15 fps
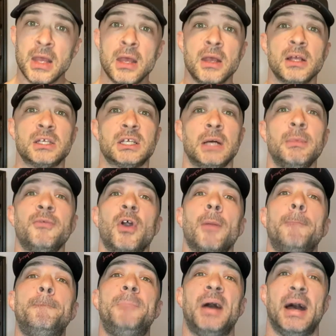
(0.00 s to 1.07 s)
Some of
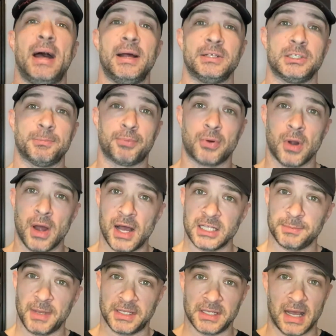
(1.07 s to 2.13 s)
our best
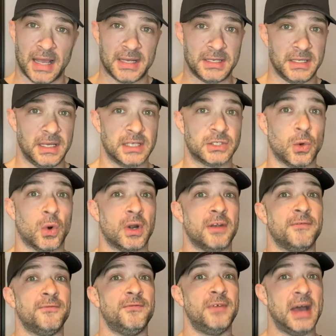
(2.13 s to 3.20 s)
prospect ideas or
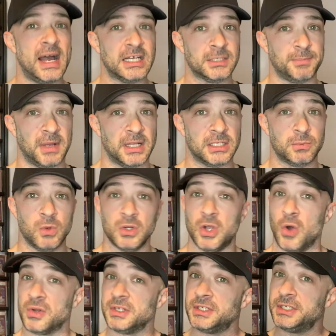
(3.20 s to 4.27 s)
investments will
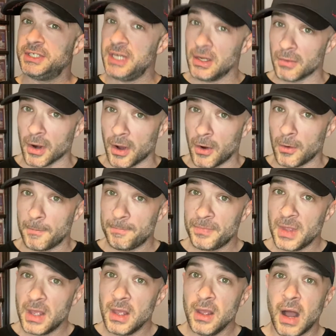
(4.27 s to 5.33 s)
go to zero.
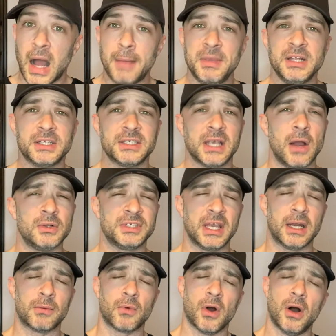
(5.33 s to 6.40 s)
I mean, scouts get
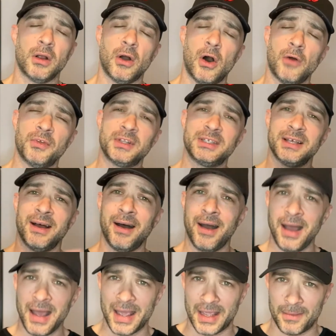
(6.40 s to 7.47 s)
it wrong all the
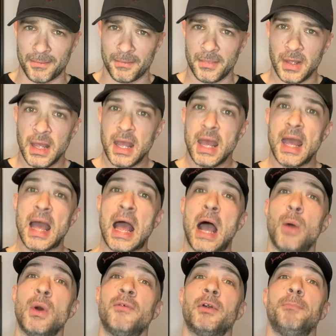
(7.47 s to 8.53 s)
time.
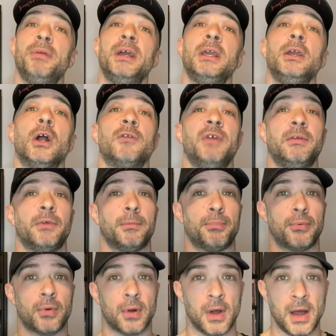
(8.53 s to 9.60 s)
However, picking our favorite
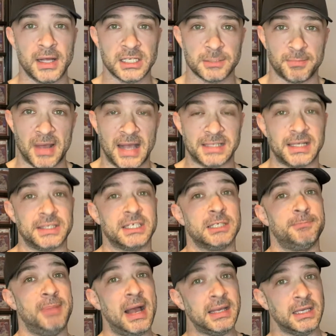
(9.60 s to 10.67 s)
prospects and
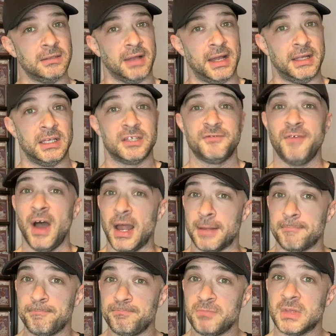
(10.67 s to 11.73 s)
speculating is fun.
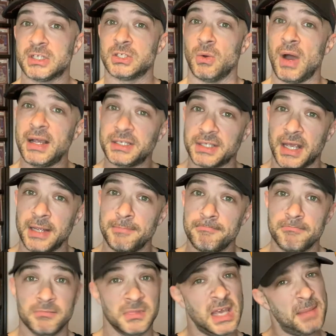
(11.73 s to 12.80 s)
So I say,
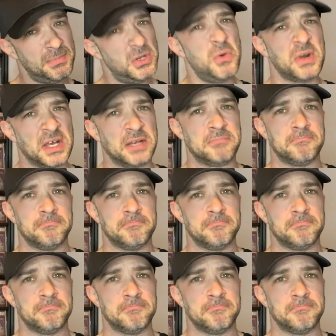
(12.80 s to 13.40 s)
keep doing it.